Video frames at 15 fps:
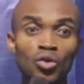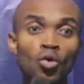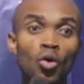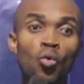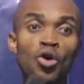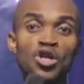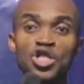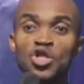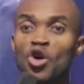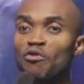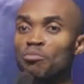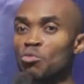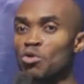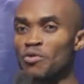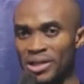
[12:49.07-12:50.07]
To watching
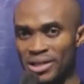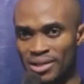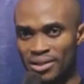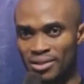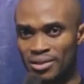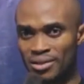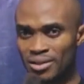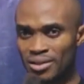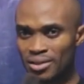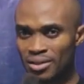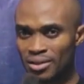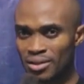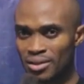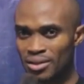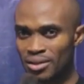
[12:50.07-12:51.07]
of movies.
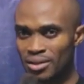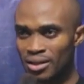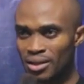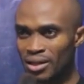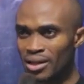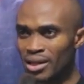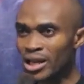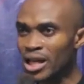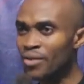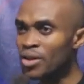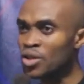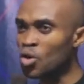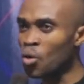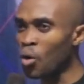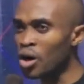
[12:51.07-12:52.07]

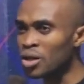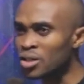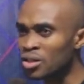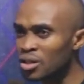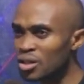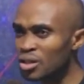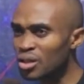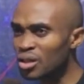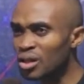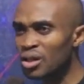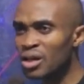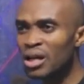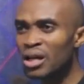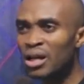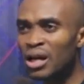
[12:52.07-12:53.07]
Given to what?
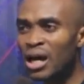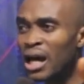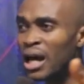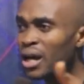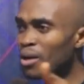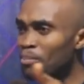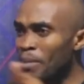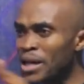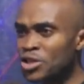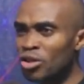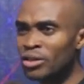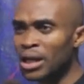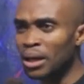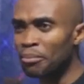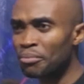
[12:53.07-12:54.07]
Eh?
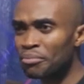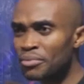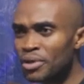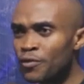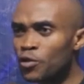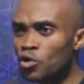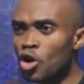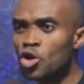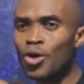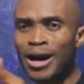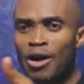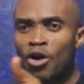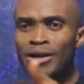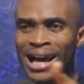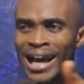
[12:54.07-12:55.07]
Mention them. If you know your
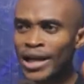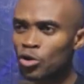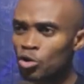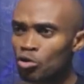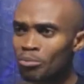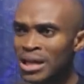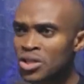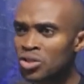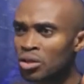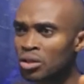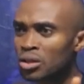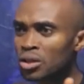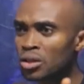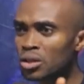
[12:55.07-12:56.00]
own idol, you mention.